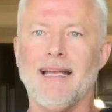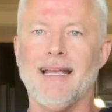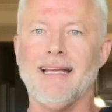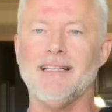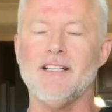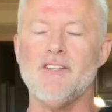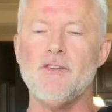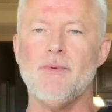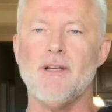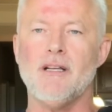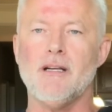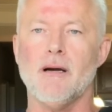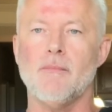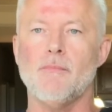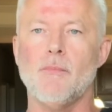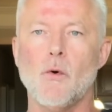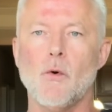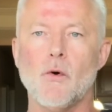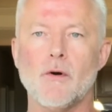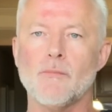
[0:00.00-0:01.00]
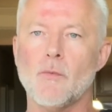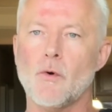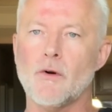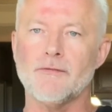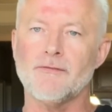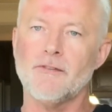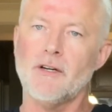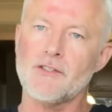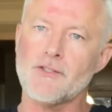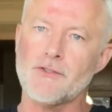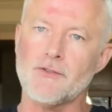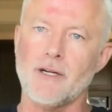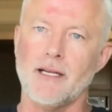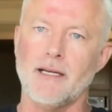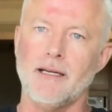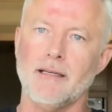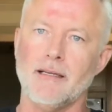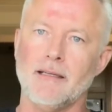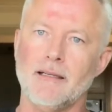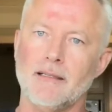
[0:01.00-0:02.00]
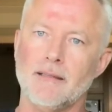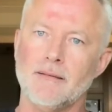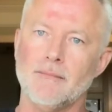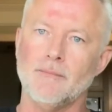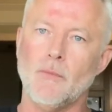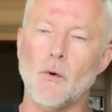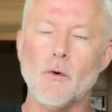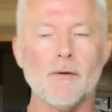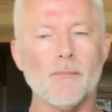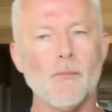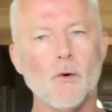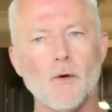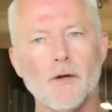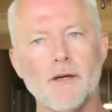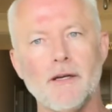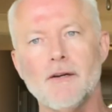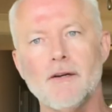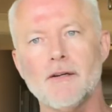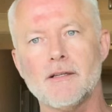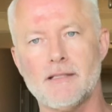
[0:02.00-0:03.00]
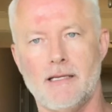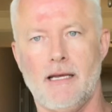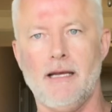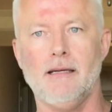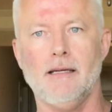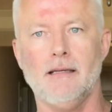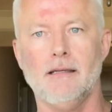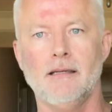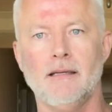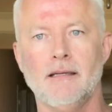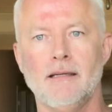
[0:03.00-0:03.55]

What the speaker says: And then you become more and more frustrated, more and more irritated.